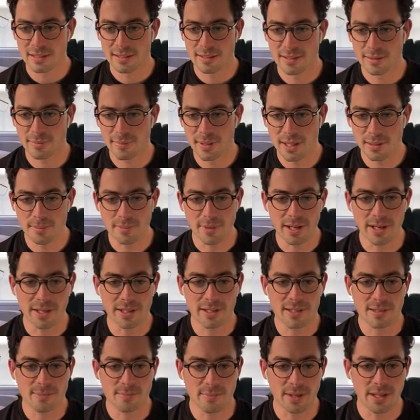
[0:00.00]
The Mini
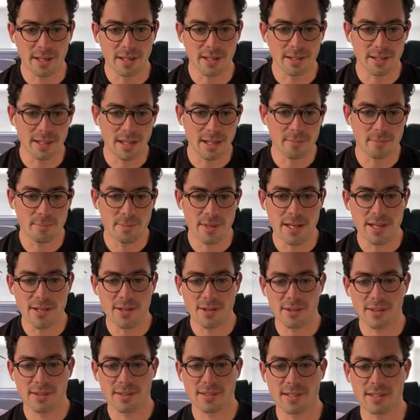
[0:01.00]
Mightiners Band and
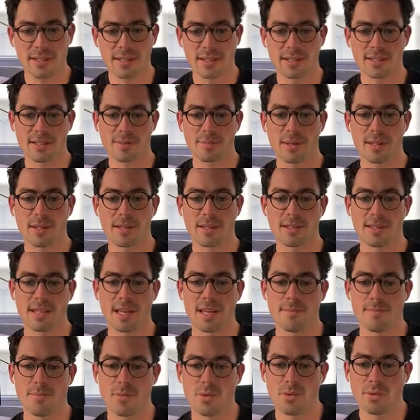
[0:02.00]
B-Cos Singers spent the
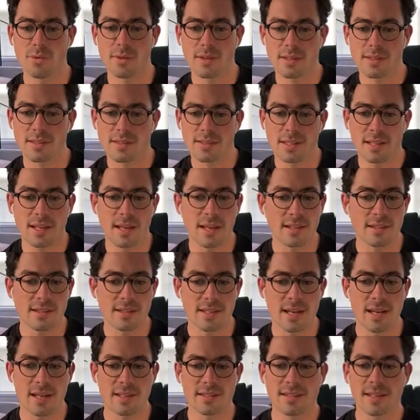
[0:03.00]
day moving, singing,
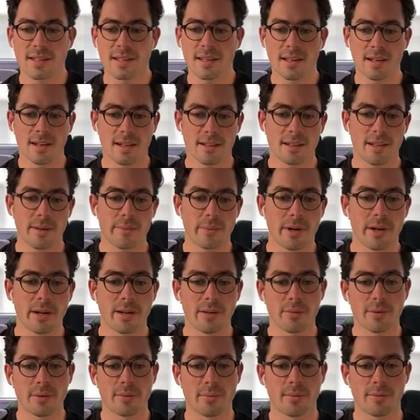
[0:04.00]
dancing and
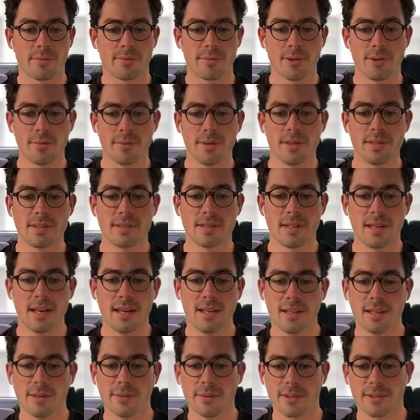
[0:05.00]
collaborating with the performers,
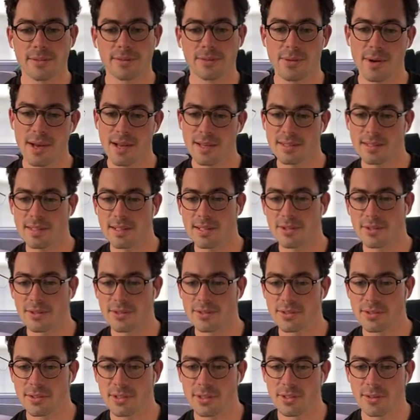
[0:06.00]
ending with a rousing
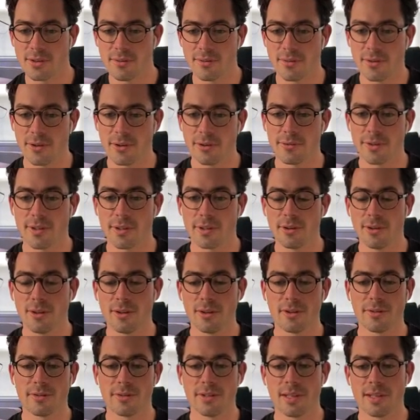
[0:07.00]
concert involving
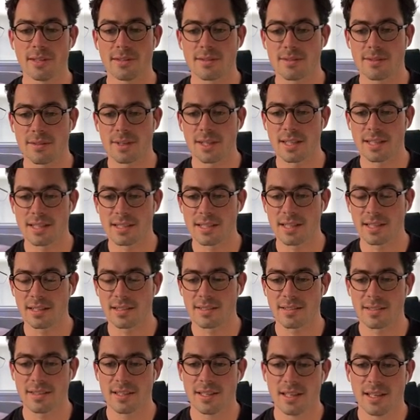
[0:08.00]
all of years 3 to
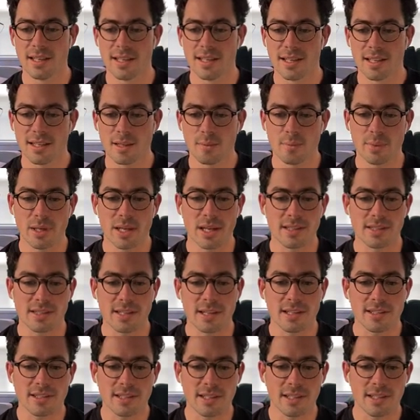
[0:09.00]
6. The band's
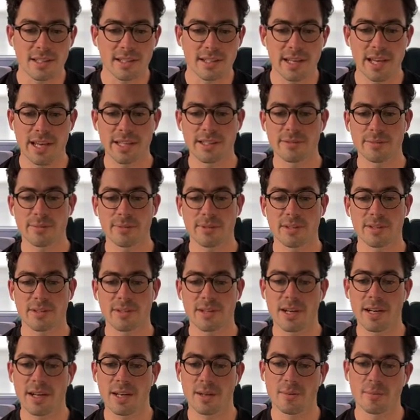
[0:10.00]
energy and engagement with the
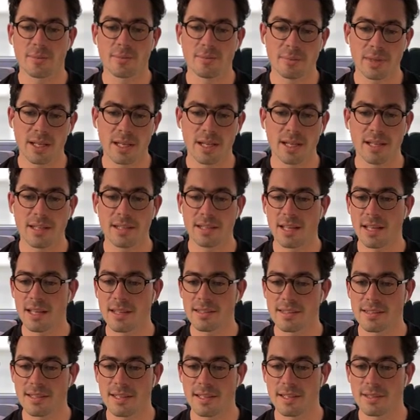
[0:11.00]
crowd, band, and
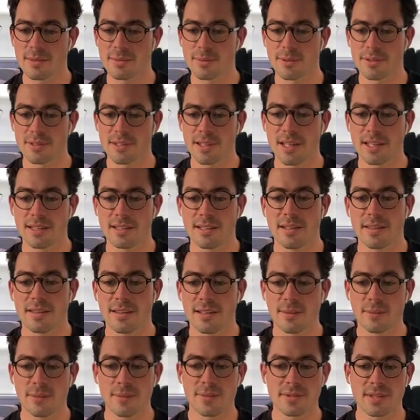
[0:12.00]
singers was like
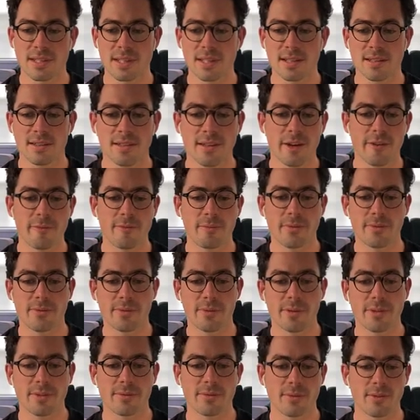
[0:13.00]
nothing we've seen in live
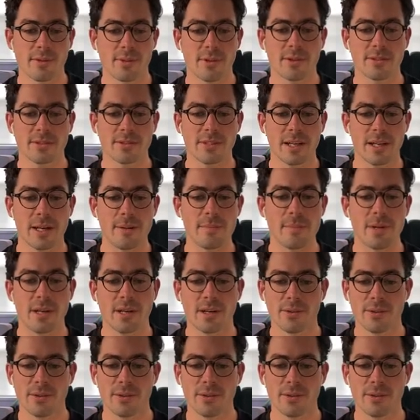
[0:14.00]
performance for a long time.